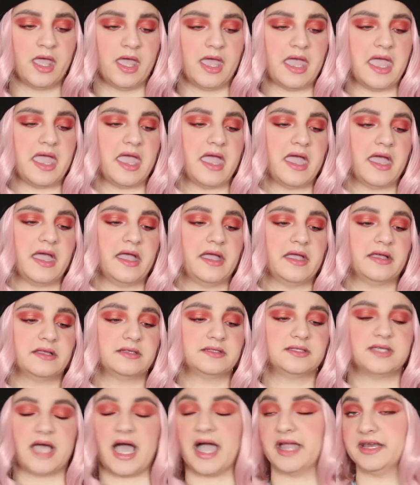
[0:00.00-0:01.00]

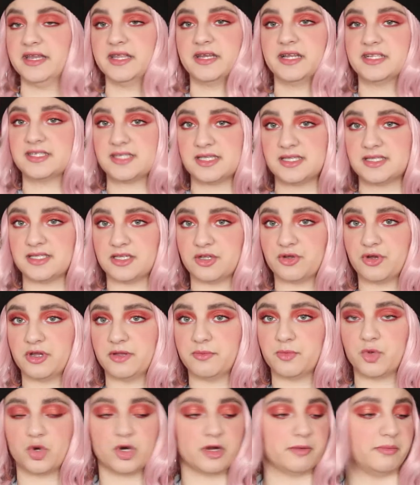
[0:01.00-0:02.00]
And I need a CC
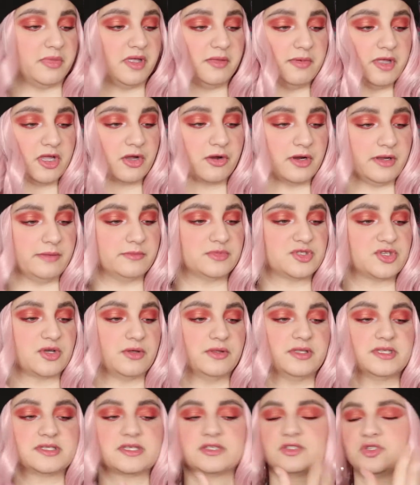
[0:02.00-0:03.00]
cream or a BB cream, so
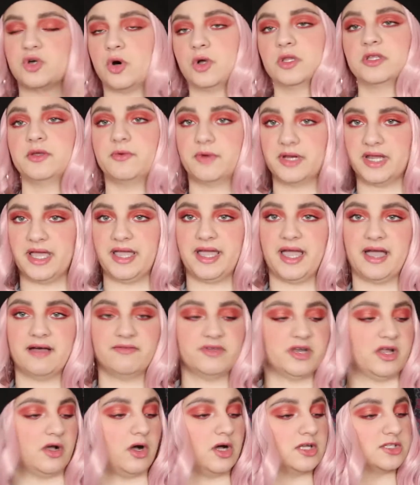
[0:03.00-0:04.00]
this is the only one I have,
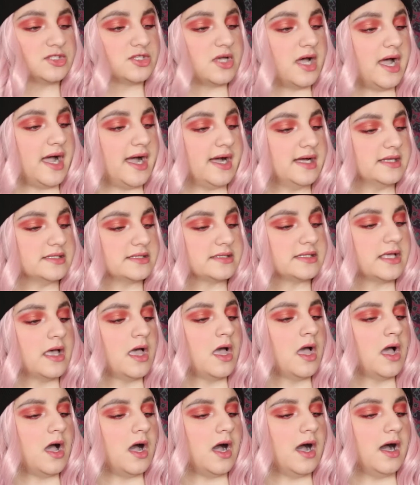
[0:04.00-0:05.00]
and it also has
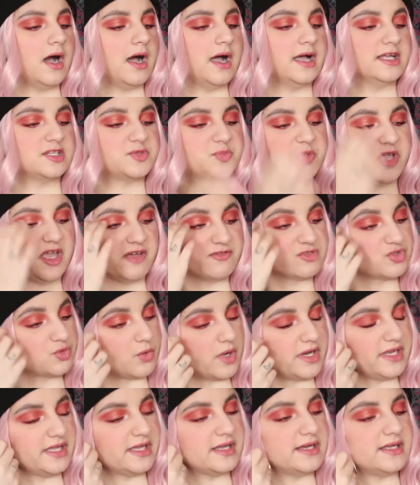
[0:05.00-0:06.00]
SPF
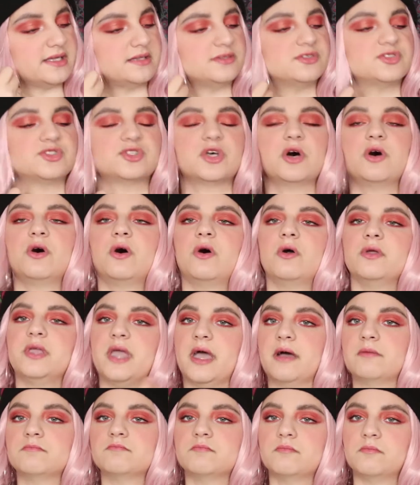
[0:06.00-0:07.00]
20 in it. So
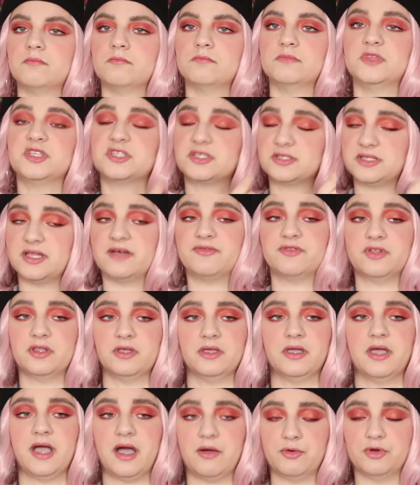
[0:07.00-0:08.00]
yeah, this
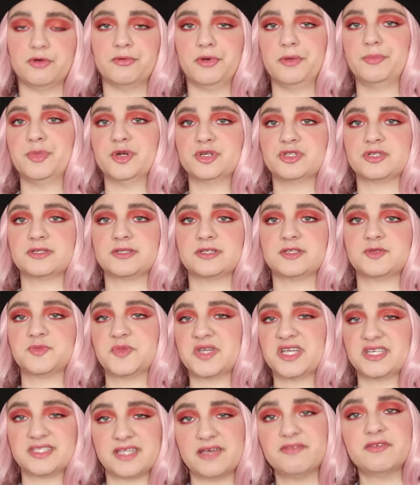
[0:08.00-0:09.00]
definitely, I would repurchase this
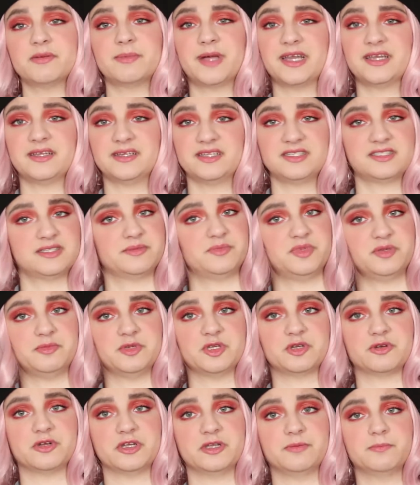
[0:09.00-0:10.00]
because everybody needs a
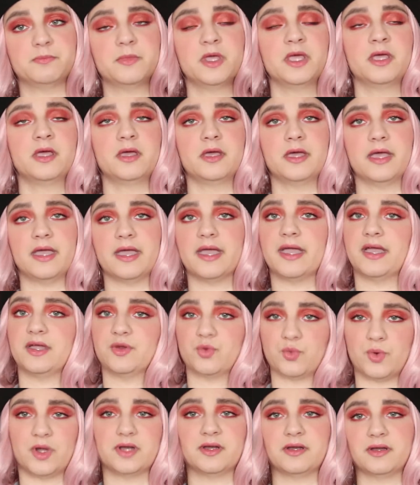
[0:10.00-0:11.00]
BB cream
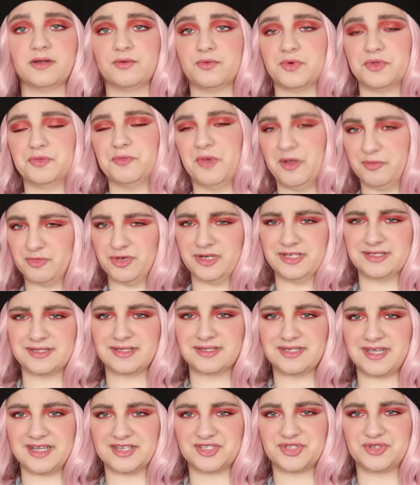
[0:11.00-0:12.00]
and one with memories
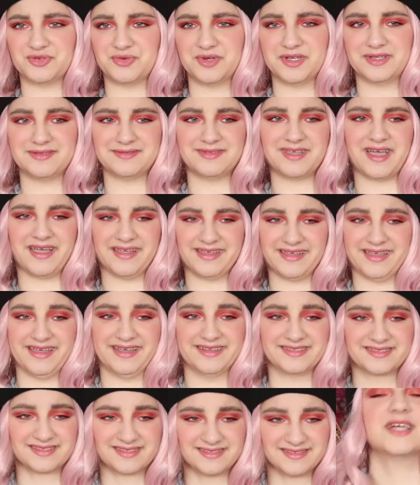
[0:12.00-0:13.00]
attached to it, I
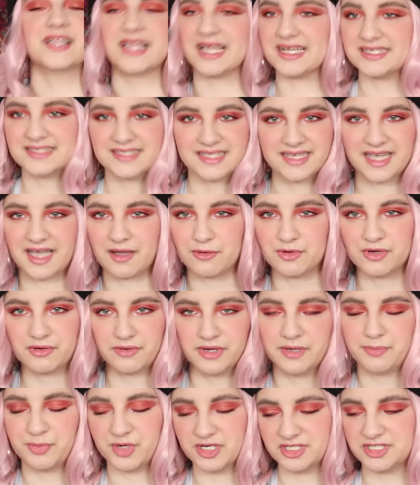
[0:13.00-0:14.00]
guess. The last thing I would
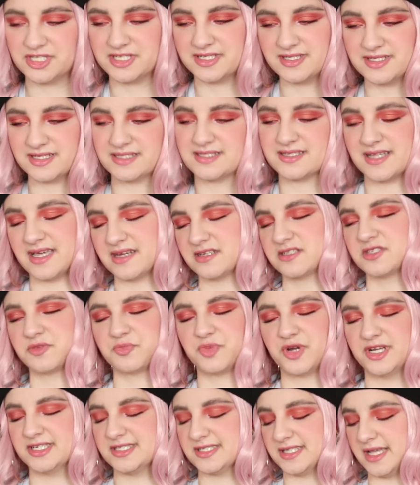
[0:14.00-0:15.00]
repurchase is not a
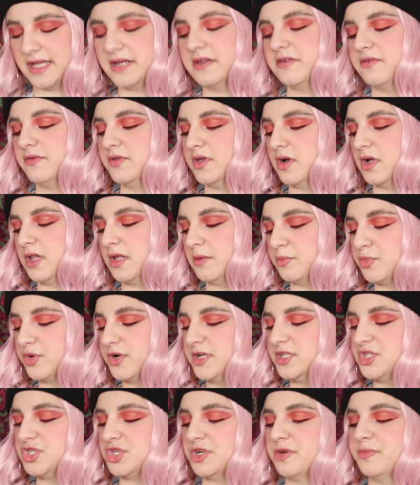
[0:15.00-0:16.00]
surprise to any of y'all, I'm
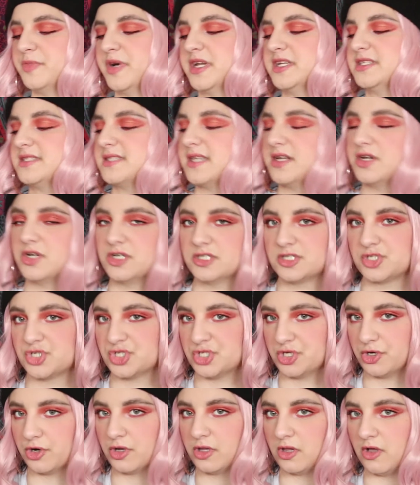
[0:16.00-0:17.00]
pretty sure, but it's the NARS
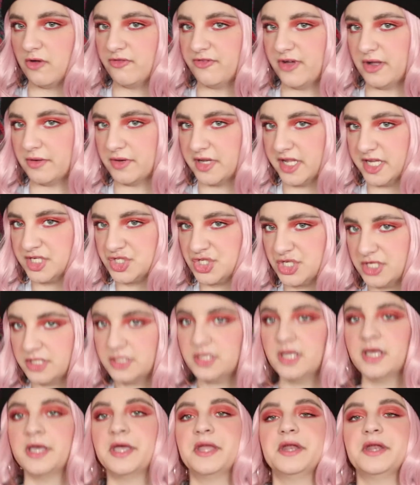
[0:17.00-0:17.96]
Sheer Glow Foundation.